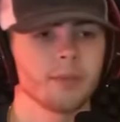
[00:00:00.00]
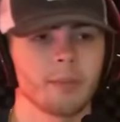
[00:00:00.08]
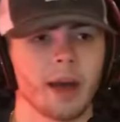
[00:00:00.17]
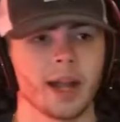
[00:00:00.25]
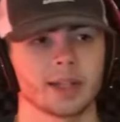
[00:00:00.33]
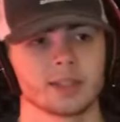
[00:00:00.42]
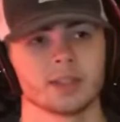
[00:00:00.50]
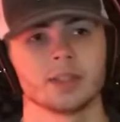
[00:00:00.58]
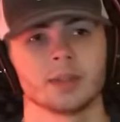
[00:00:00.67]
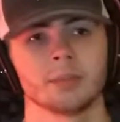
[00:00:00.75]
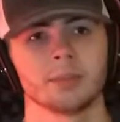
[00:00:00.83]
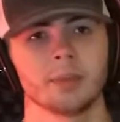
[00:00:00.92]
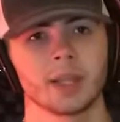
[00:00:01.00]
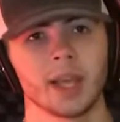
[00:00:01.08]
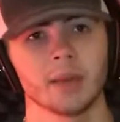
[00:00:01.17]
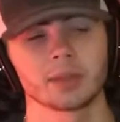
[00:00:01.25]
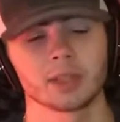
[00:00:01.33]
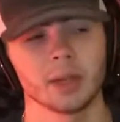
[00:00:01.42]
boxers and
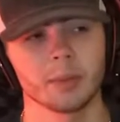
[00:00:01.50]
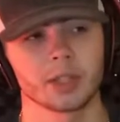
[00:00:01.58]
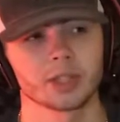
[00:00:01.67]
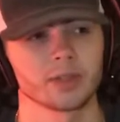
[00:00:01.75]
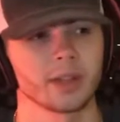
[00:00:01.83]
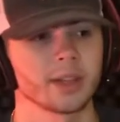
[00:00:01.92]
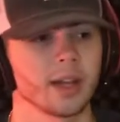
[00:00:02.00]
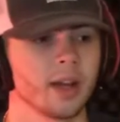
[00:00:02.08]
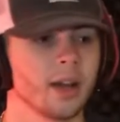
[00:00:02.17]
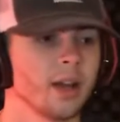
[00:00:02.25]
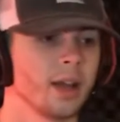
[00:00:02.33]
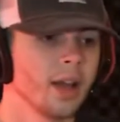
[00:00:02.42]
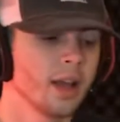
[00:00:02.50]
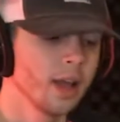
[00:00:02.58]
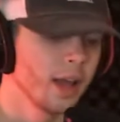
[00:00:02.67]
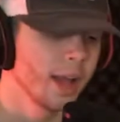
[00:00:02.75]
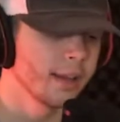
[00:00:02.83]
became celebrities right there. And